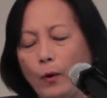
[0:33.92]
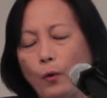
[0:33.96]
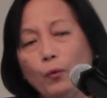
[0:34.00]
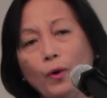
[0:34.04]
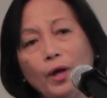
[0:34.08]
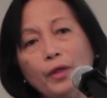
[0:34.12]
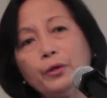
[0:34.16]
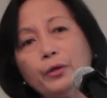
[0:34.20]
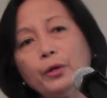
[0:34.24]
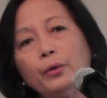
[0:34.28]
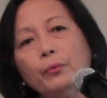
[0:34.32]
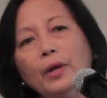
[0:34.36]

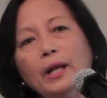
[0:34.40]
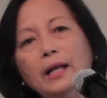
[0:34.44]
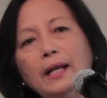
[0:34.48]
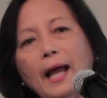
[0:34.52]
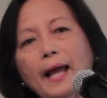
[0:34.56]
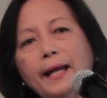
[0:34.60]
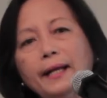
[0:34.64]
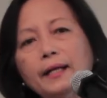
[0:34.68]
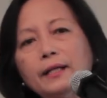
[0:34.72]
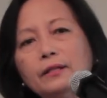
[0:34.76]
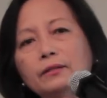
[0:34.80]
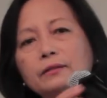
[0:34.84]
Whether we
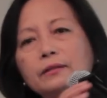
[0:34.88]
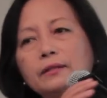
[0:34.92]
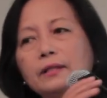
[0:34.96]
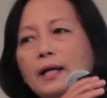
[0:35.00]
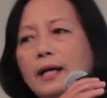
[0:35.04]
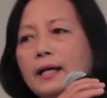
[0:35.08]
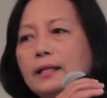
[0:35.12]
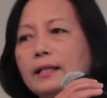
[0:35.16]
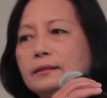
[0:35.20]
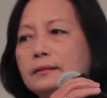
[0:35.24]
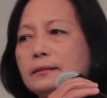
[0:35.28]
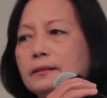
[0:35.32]
like it or
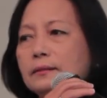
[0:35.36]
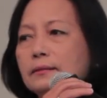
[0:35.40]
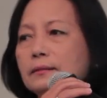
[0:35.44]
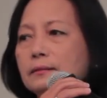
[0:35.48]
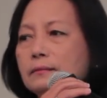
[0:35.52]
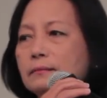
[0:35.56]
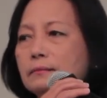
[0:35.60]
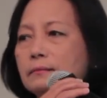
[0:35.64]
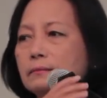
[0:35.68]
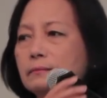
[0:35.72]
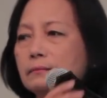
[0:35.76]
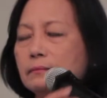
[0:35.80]
not,
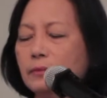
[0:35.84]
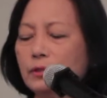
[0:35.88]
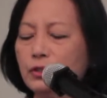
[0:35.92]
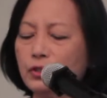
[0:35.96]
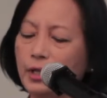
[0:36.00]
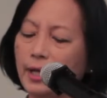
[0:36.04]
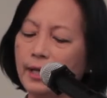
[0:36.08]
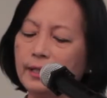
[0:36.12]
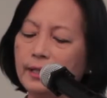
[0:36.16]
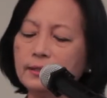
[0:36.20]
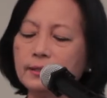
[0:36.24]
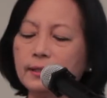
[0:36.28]

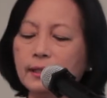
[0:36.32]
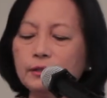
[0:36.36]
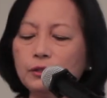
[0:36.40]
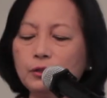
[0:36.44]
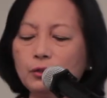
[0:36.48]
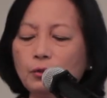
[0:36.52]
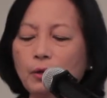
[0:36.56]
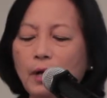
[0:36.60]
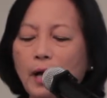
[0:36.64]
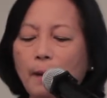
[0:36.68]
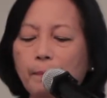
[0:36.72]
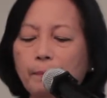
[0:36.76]
change has
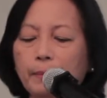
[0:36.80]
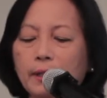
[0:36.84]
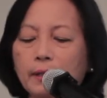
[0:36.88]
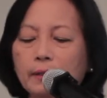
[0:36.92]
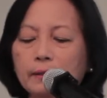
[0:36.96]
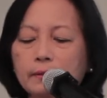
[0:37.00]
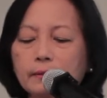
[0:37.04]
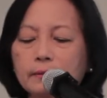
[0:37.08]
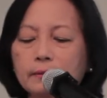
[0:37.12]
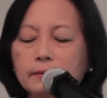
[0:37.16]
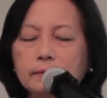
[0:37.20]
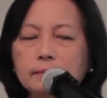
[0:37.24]
to happen.
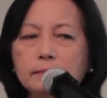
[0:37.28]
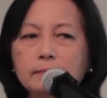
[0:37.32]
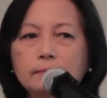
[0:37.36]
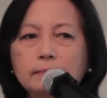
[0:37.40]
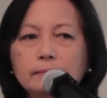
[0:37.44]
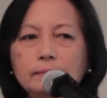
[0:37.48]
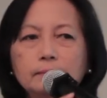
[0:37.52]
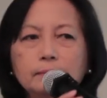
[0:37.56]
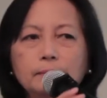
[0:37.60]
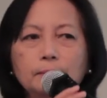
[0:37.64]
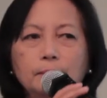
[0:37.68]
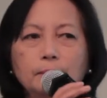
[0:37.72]

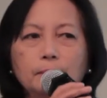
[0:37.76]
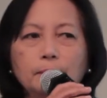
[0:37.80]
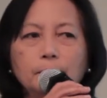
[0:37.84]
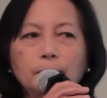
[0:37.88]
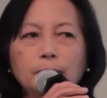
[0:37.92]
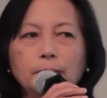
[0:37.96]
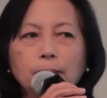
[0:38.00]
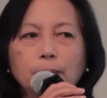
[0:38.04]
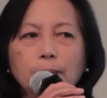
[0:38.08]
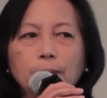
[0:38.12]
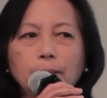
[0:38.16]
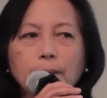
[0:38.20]

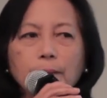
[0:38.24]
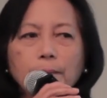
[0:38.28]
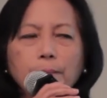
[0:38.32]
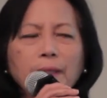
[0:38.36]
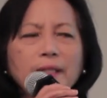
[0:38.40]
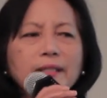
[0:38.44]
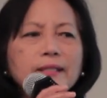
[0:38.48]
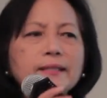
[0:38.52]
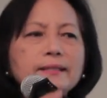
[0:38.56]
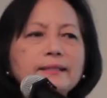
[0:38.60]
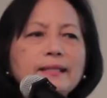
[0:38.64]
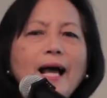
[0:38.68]

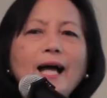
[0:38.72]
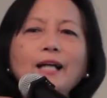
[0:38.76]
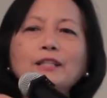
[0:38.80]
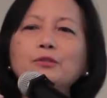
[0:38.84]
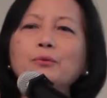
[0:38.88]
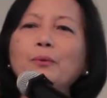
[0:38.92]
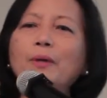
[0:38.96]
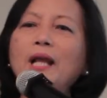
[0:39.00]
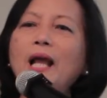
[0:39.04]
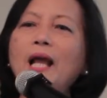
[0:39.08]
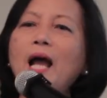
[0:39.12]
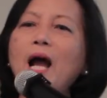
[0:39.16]
But it's
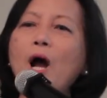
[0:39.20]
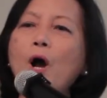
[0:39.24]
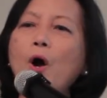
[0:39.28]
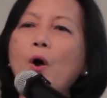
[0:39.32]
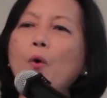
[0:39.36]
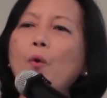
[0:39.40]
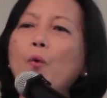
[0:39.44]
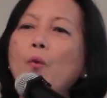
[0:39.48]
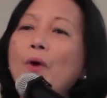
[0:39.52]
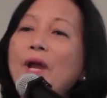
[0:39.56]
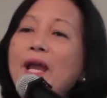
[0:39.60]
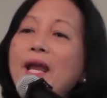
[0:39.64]
actually
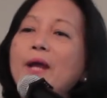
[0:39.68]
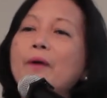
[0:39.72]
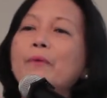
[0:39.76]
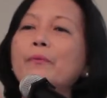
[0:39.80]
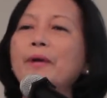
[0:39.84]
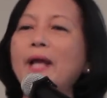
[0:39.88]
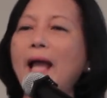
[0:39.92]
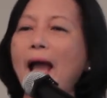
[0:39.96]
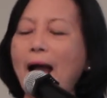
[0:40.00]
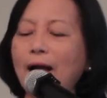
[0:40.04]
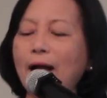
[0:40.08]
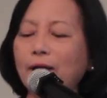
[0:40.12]
how we
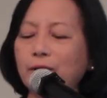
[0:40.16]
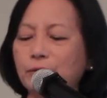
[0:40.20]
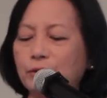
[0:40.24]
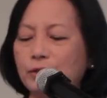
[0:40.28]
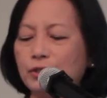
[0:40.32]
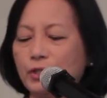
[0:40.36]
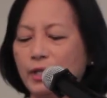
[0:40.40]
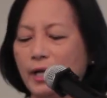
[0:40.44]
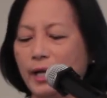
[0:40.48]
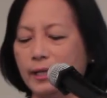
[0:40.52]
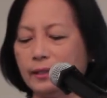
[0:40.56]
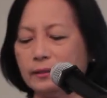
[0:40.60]
react to
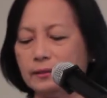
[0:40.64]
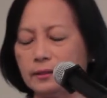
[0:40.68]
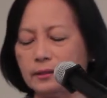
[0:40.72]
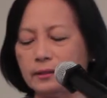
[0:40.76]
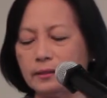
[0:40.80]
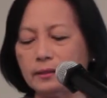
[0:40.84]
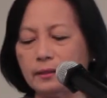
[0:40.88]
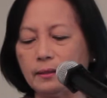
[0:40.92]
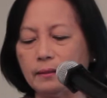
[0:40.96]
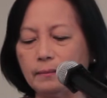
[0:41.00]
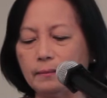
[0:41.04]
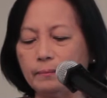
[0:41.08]

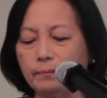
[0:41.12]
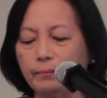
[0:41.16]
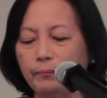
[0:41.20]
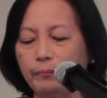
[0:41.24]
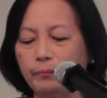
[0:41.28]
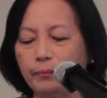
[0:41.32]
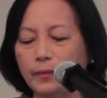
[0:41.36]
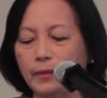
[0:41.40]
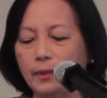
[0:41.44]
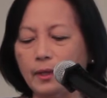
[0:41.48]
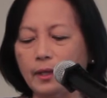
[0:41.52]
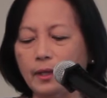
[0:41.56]
change.
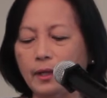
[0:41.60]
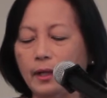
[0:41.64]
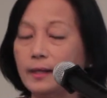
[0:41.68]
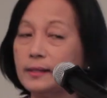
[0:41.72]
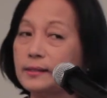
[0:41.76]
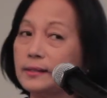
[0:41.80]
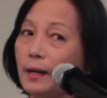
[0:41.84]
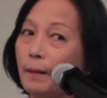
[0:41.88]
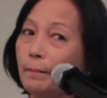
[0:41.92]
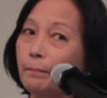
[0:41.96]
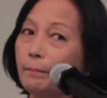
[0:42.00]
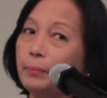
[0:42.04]

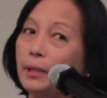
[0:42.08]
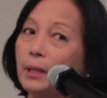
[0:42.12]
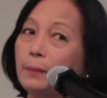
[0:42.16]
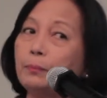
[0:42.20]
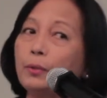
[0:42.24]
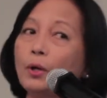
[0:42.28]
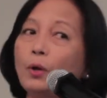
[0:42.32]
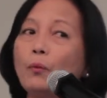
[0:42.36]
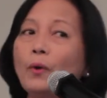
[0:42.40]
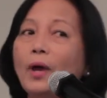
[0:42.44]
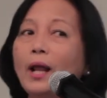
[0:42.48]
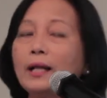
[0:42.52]
Some
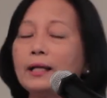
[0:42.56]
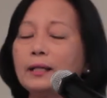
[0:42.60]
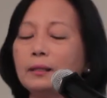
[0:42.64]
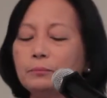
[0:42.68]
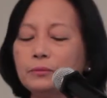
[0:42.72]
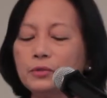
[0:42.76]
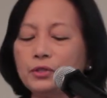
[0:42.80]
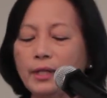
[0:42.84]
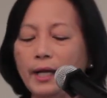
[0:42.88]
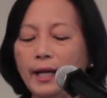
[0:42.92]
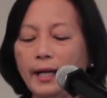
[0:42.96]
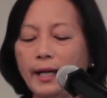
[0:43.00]
people
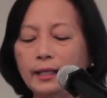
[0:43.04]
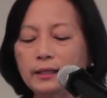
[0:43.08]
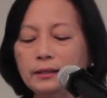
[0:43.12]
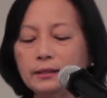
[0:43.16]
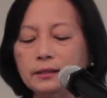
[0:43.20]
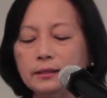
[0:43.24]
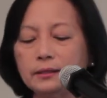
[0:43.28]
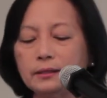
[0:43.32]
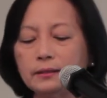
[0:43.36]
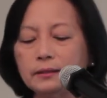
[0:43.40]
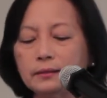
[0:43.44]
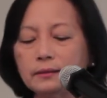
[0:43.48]
welcome
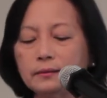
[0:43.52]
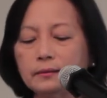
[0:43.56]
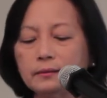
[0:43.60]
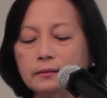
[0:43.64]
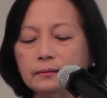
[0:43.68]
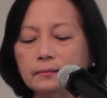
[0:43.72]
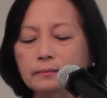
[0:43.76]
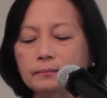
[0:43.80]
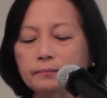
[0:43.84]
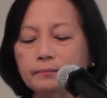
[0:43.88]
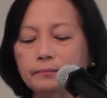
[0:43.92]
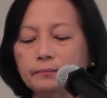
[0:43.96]
change
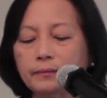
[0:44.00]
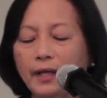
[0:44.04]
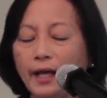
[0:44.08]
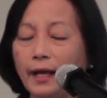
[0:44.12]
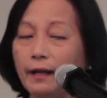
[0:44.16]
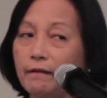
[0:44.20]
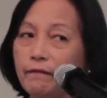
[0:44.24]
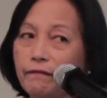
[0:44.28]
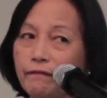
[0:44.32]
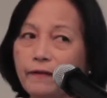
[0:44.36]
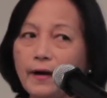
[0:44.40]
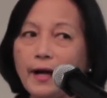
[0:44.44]

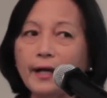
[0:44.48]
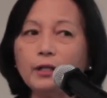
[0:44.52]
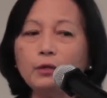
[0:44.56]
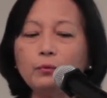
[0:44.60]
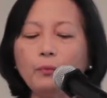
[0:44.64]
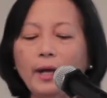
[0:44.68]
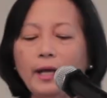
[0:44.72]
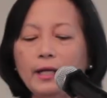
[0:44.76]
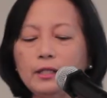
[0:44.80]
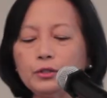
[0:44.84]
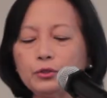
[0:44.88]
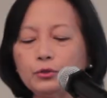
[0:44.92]
and
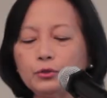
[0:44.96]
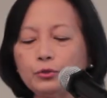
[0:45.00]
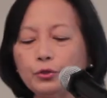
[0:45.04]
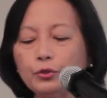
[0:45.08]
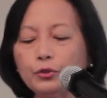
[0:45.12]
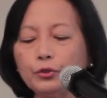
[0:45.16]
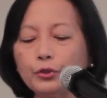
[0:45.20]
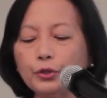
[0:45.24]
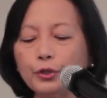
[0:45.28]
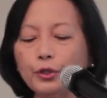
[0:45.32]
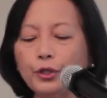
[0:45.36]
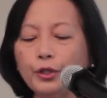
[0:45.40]
find ways
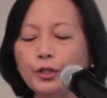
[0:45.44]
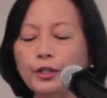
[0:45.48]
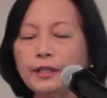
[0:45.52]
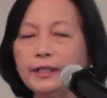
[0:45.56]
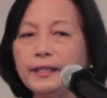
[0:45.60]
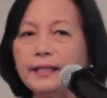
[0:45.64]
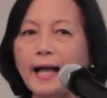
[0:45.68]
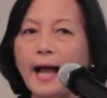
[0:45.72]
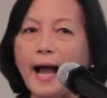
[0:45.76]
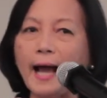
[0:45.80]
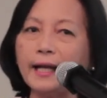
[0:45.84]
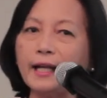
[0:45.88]
to
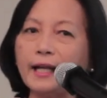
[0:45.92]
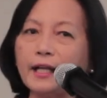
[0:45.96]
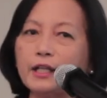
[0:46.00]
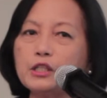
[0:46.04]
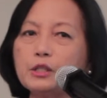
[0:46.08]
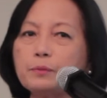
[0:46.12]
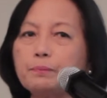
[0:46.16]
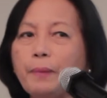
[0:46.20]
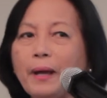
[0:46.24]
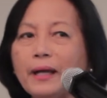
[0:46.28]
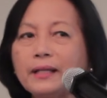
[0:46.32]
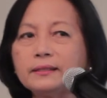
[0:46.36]
turn the
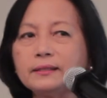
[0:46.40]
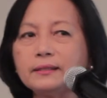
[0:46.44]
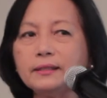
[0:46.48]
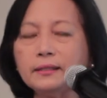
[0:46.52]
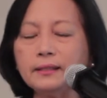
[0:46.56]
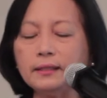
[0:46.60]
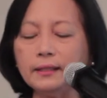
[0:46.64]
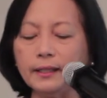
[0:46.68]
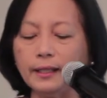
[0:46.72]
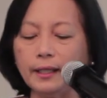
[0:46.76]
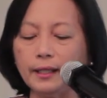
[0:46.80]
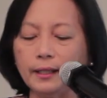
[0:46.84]

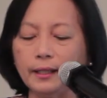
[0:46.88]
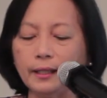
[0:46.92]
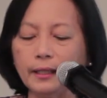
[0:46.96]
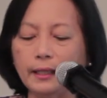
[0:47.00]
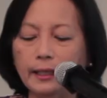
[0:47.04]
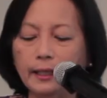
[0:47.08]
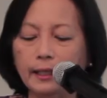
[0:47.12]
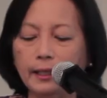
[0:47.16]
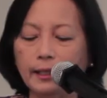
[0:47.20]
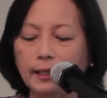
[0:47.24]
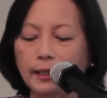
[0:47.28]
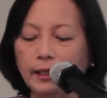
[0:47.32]
unexpected
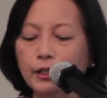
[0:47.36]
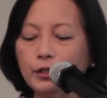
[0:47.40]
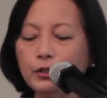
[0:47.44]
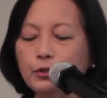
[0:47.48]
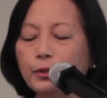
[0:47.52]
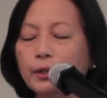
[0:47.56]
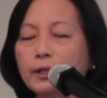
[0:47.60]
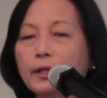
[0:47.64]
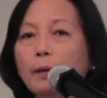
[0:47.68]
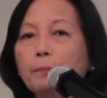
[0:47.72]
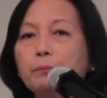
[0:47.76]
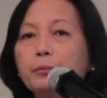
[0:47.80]

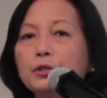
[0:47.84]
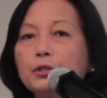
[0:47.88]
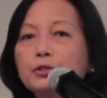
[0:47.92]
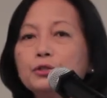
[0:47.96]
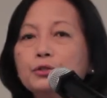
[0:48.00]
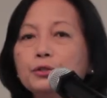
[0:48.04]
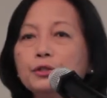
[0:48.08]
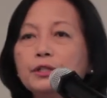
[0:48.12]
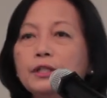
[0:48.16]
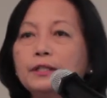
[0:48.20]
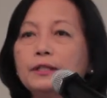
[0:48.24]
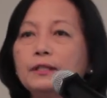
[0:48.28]
into an
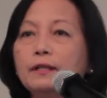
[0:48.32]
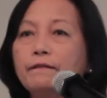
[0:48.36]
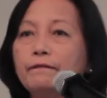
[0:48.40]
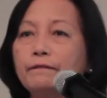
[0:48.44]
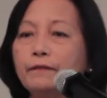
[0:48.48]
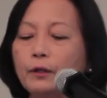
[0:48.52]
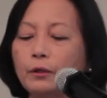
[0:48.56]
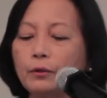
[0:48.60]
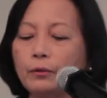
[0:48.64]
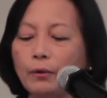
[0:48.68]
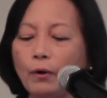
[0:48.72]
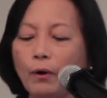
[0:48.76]
opportunity
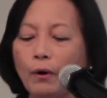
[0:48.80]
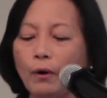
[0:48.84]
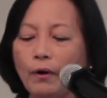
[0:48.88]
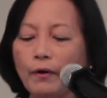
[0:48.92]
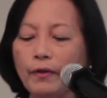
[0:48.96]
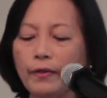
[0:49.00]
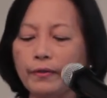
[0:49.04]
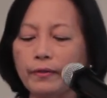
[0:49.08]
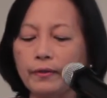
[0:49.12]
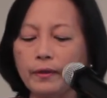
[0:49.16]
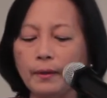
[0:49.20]
for growth.